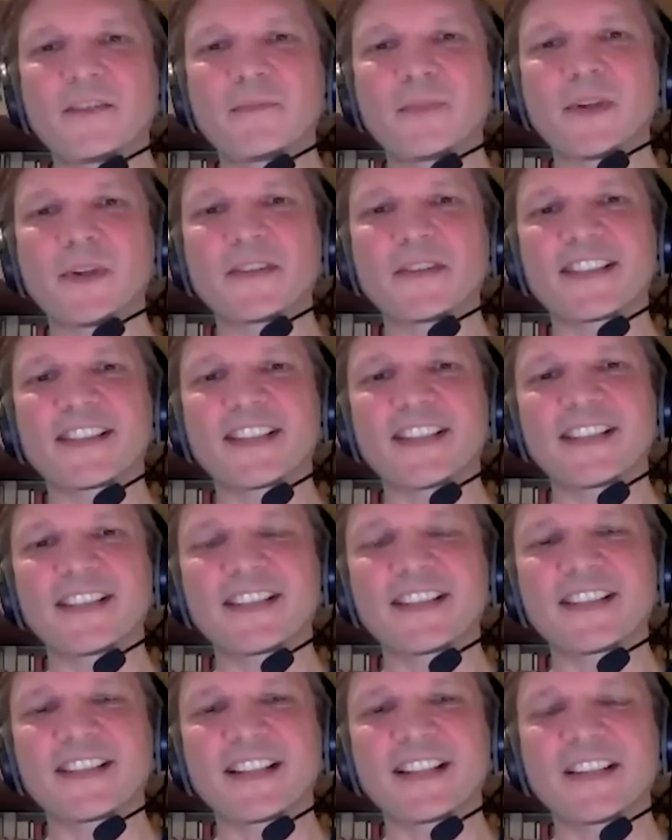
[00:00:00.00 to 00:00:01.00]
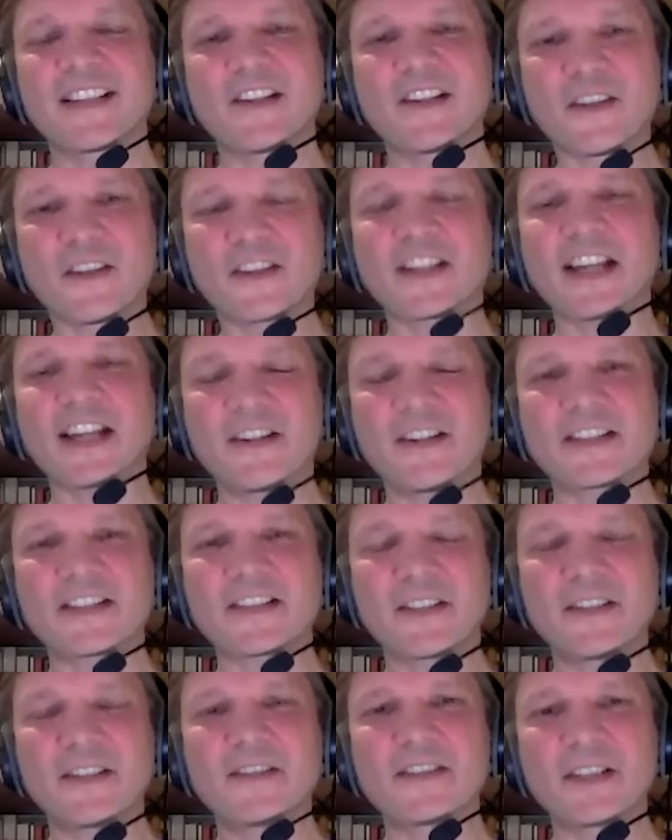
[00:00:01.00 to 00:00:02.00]
of boats, there's another
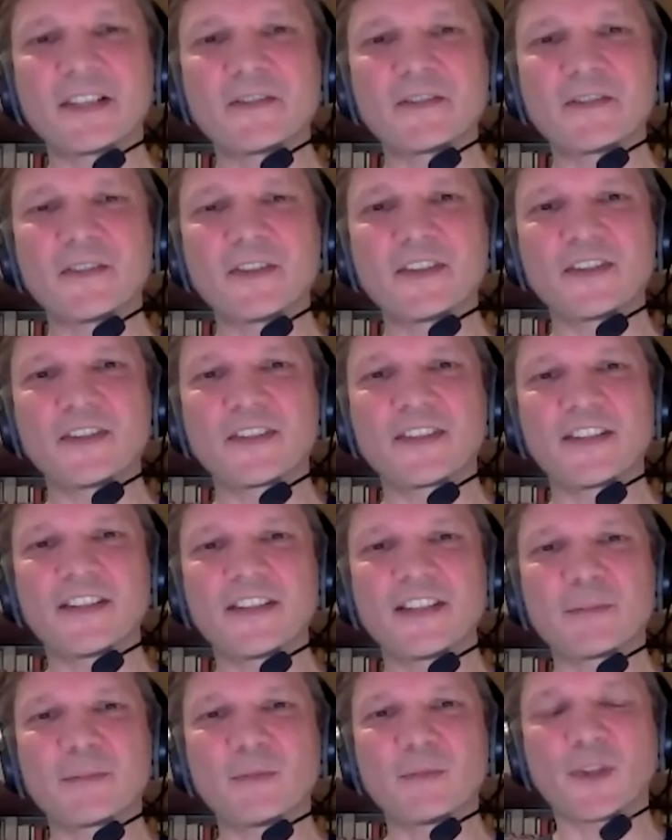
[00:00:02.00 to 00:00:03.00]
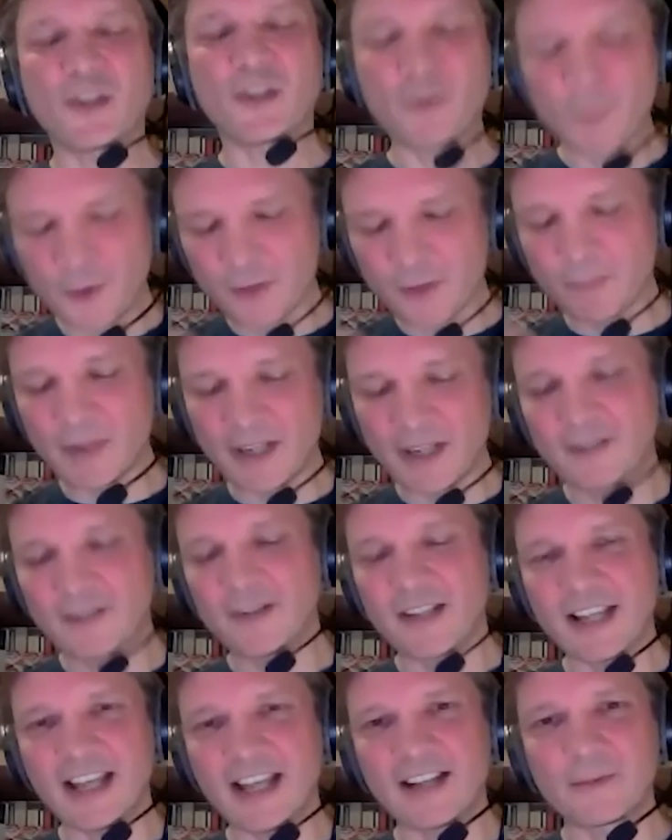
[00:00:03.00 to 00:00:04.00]
character who's introduced in this book who would appear
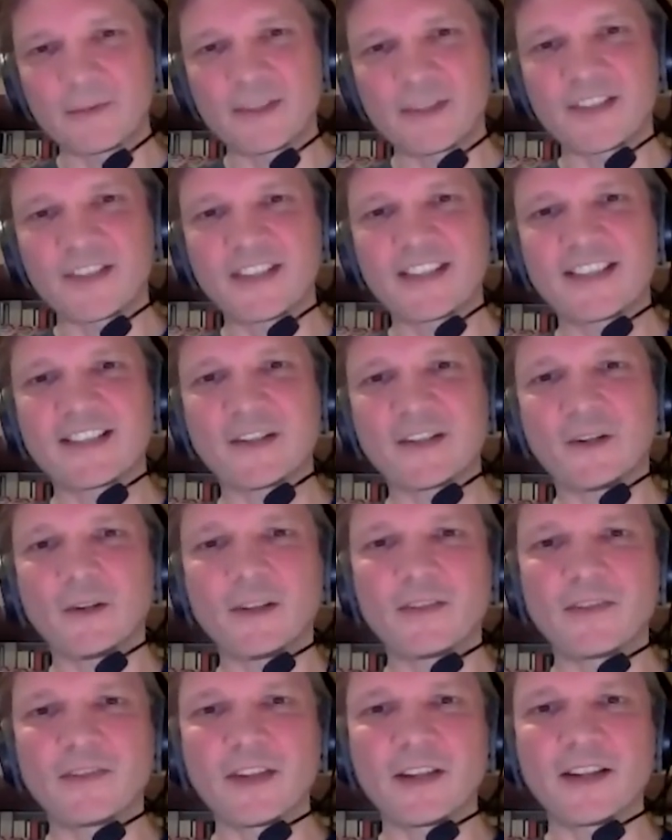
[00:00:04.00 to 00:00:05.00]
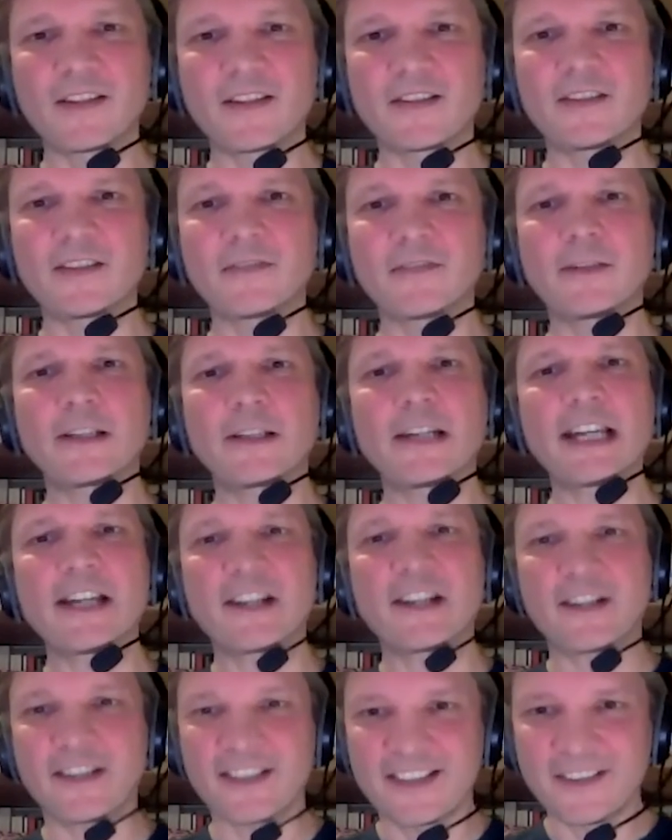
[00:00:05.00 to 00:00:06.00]
again, which is Oliveira de
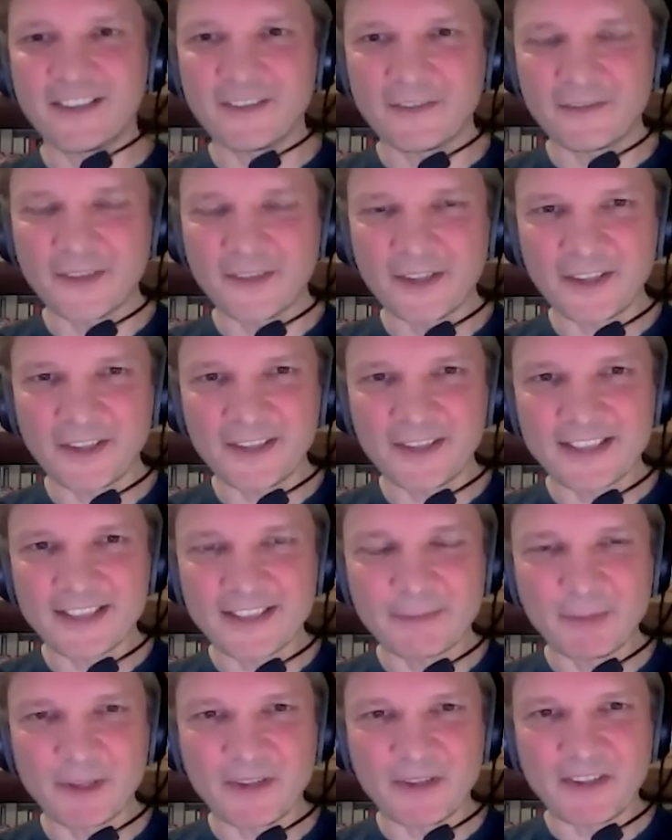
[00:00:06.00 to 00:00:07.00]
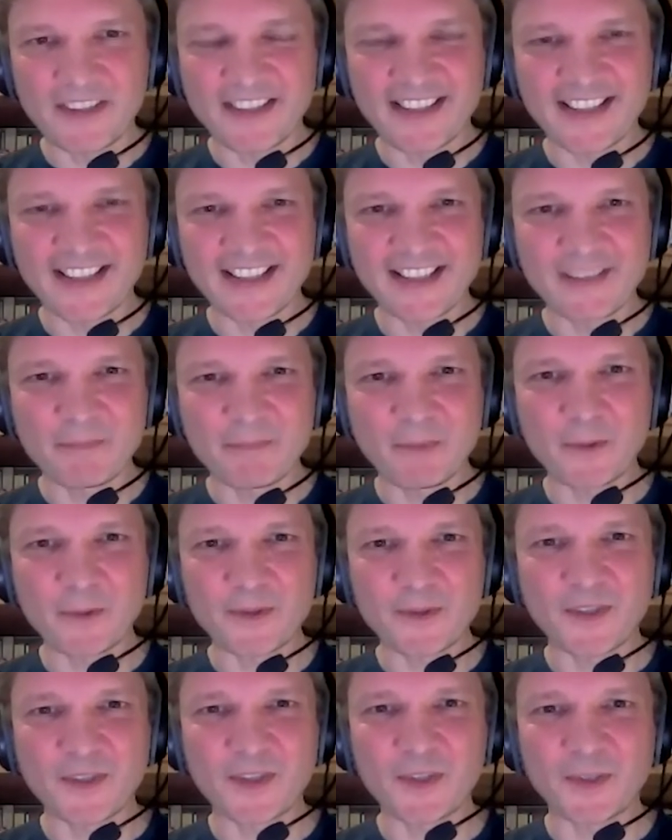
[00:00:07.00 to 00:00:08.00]
Figueira of Lisbon in
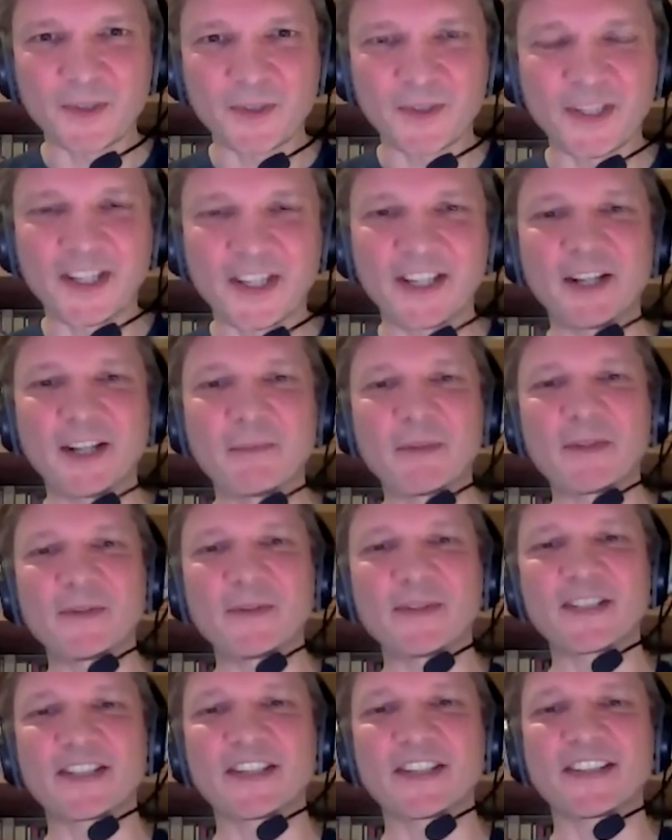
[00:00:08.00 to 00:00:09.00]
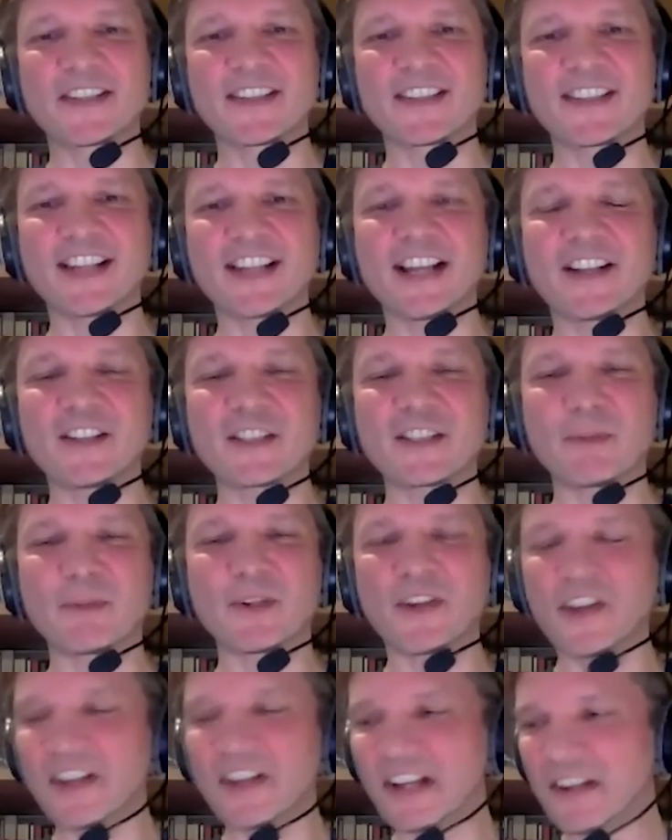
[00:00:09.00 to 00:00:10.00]
Portugal, who's the
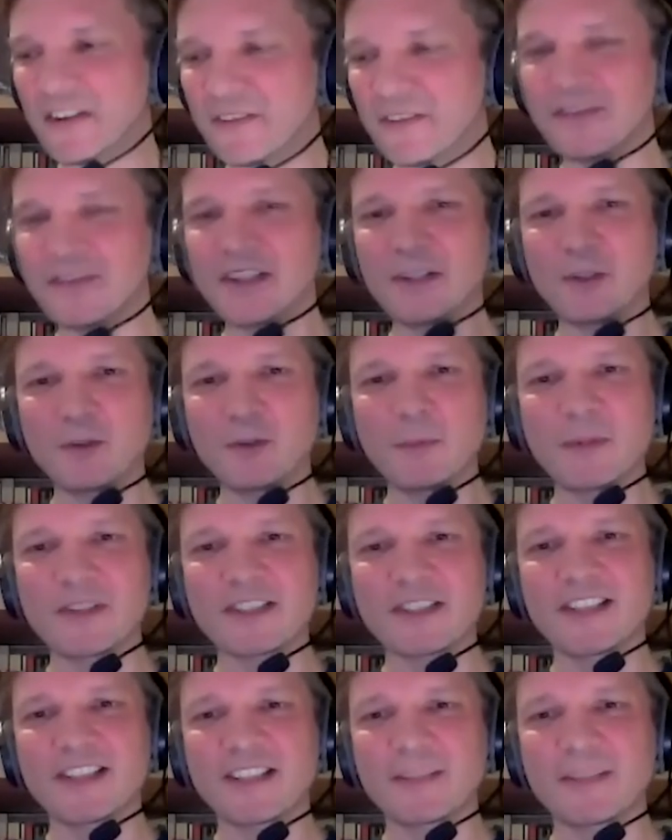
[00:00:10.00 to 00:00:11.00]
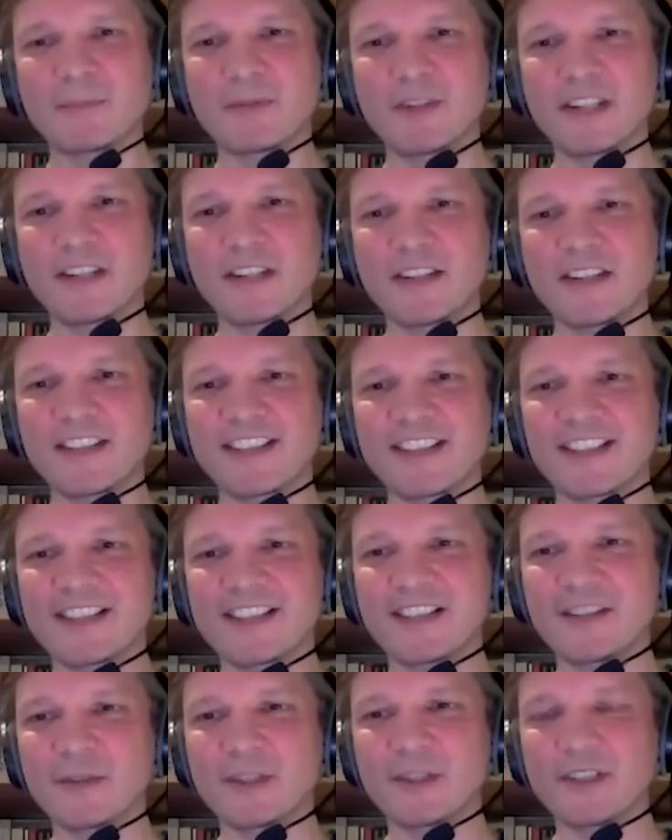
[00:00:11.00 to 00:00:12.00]
salesman, and I kind of feel almost like a precursor
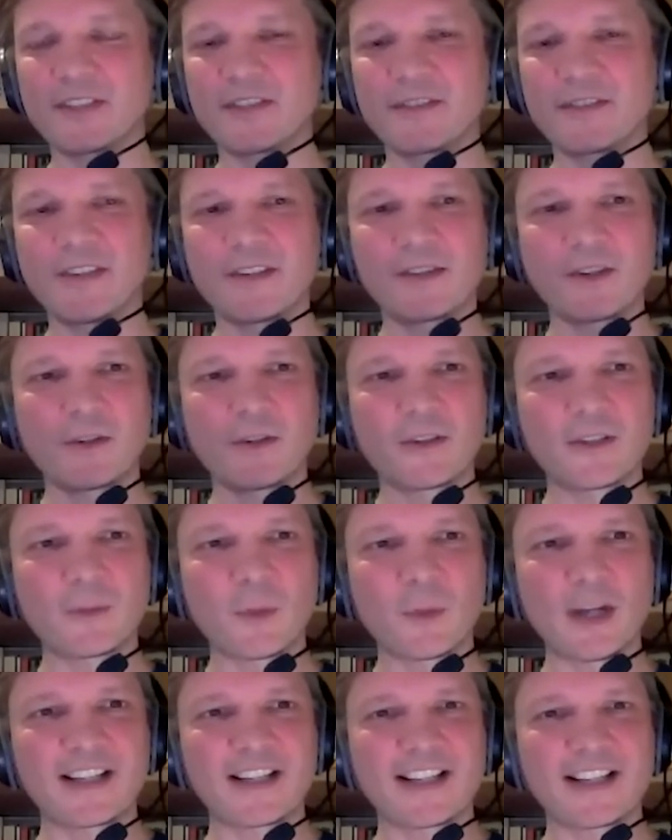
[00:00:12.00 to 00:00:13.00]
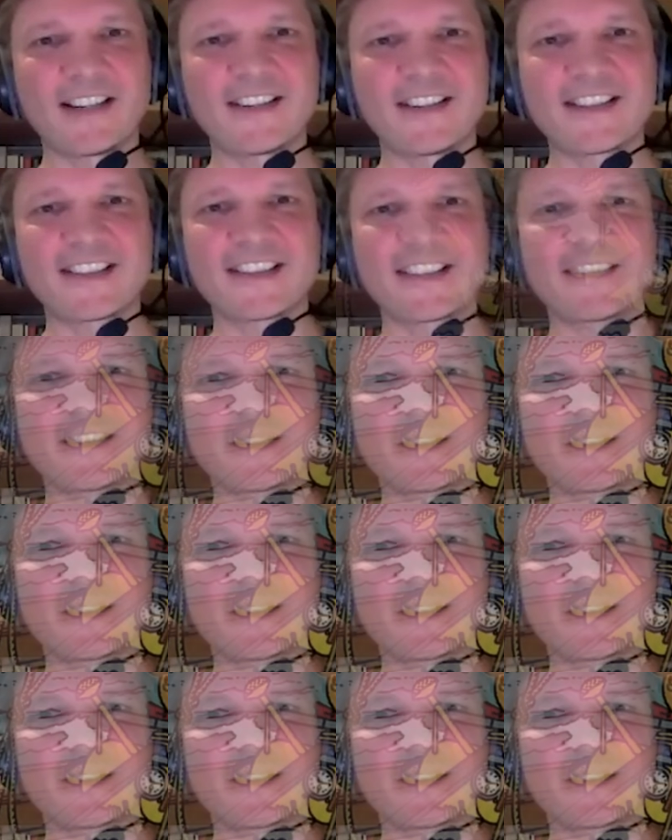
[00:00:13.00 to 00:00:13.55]
to a Jolly and Wag character